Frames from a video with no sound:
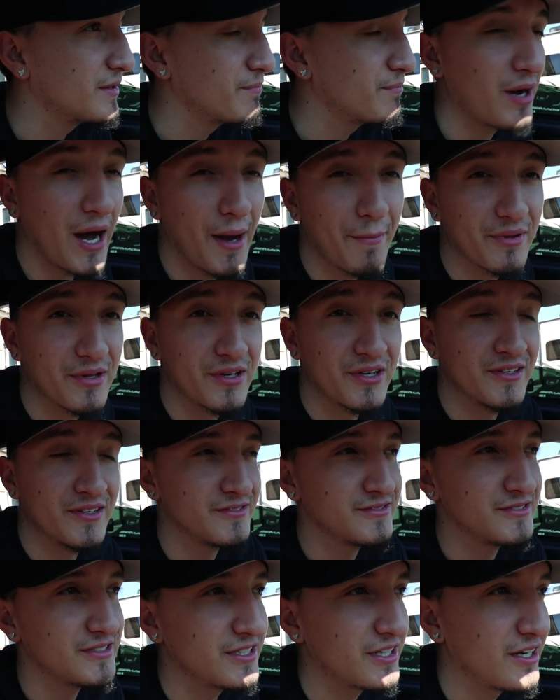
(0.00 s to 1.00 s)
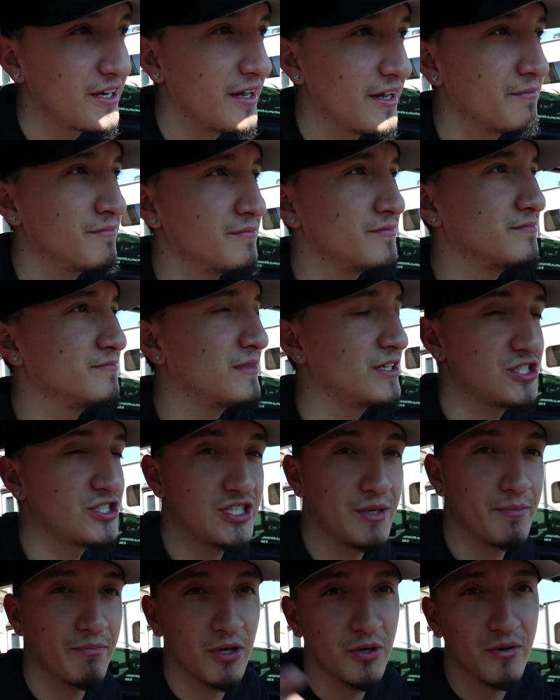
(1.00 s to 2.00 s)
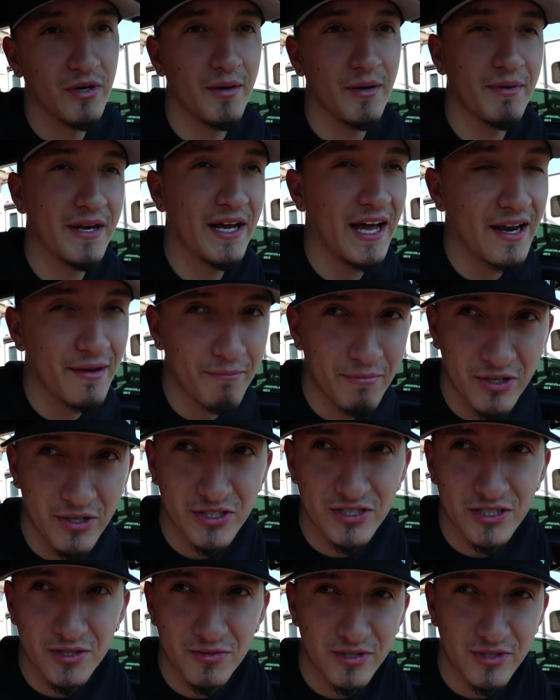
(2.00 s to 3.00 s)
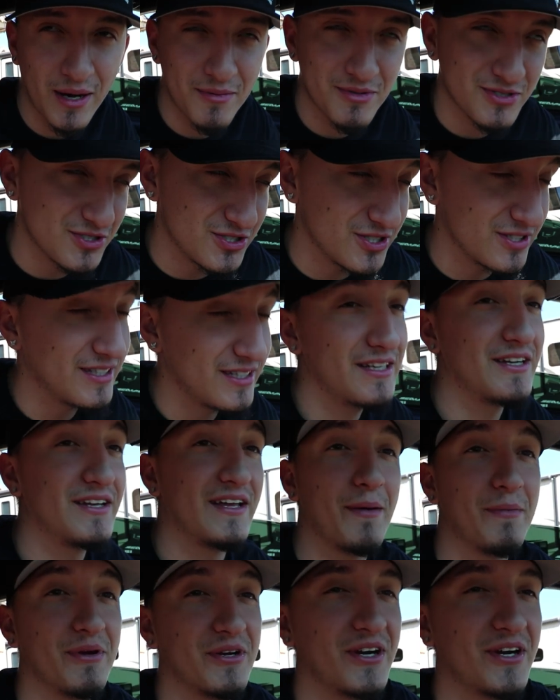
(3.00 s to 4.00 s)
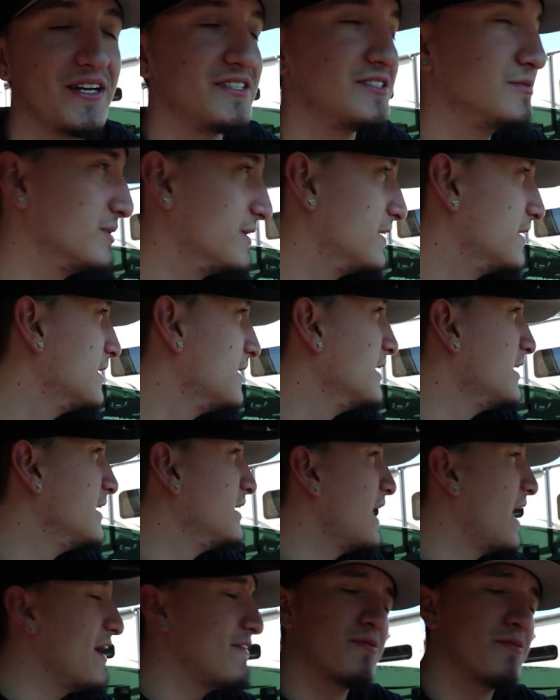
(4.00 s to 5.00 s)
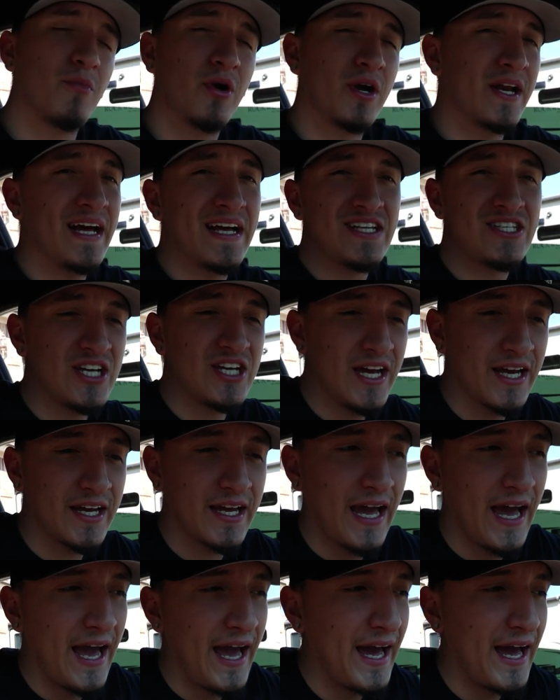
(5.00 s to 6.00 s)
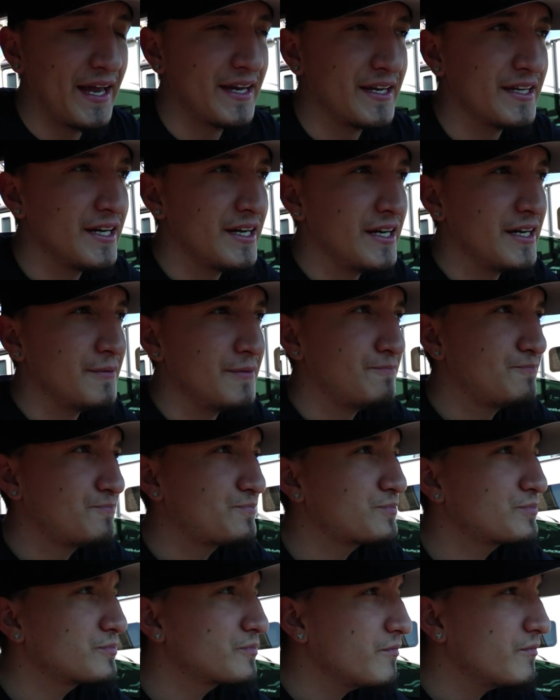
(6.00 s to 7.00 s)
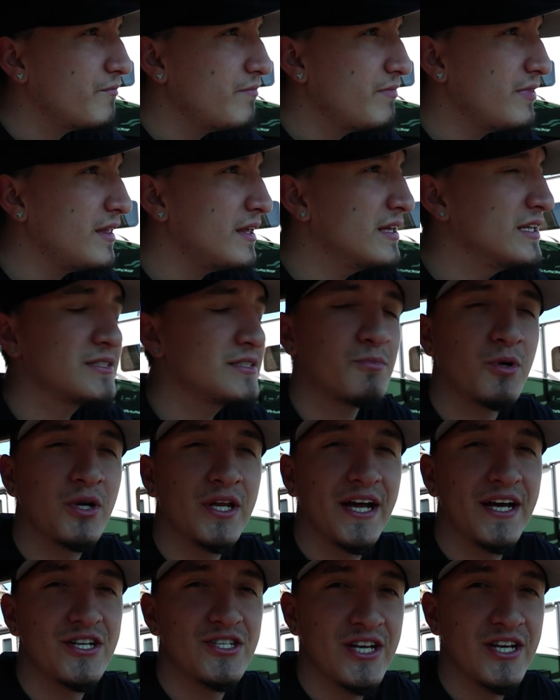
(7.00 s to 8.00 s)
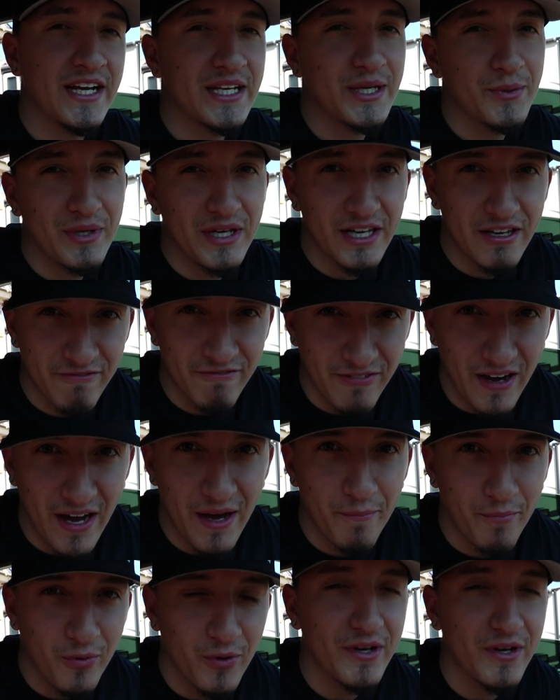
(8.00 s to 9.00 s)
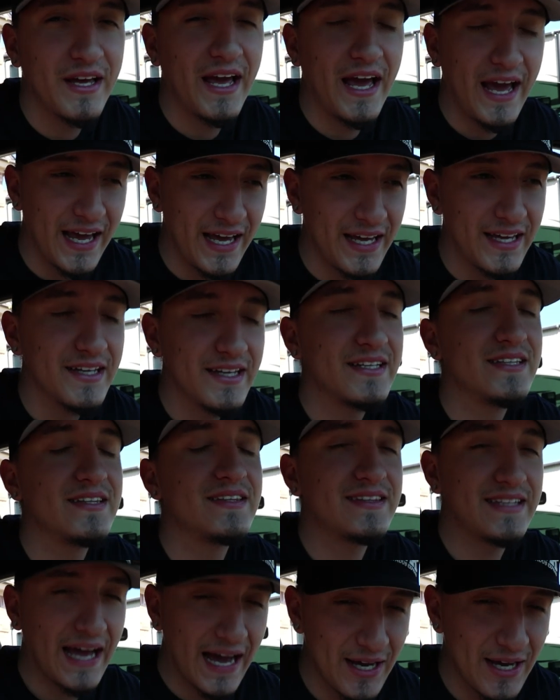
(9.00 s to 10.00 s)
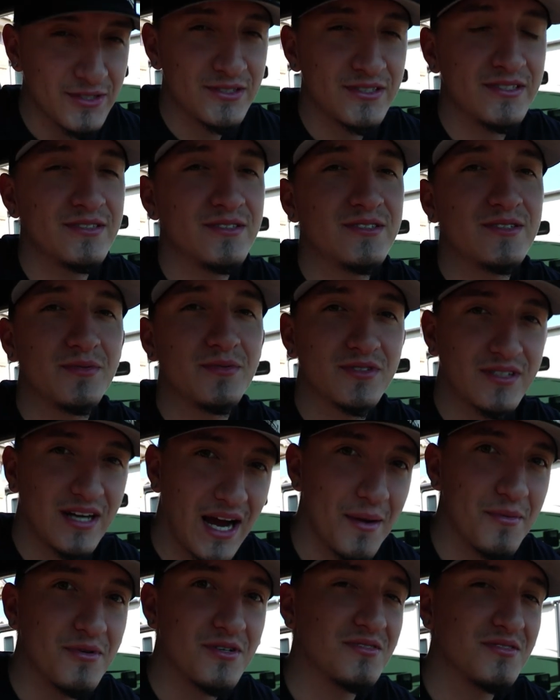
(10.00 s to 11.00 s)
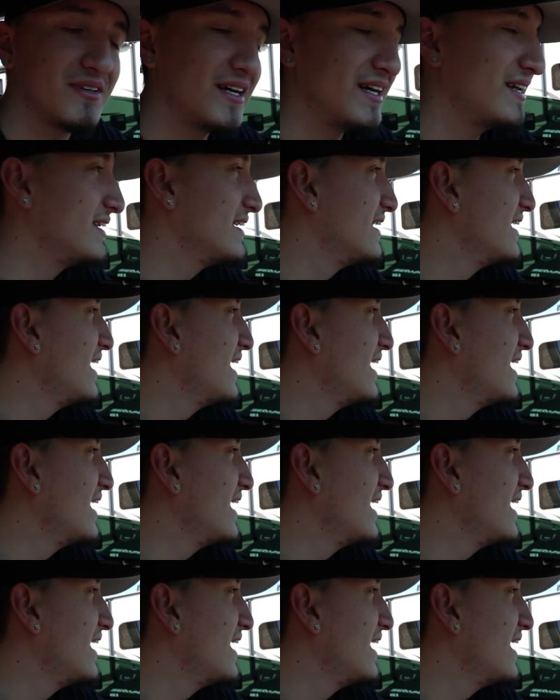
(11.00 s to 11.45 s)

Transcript: popular, you know, and my shit blew up and I had millions of subscribers and shit. You know, that'd be crazy, but every morning I check, and uh, this morning I checked and we hit five point eight thousand subscribers, man.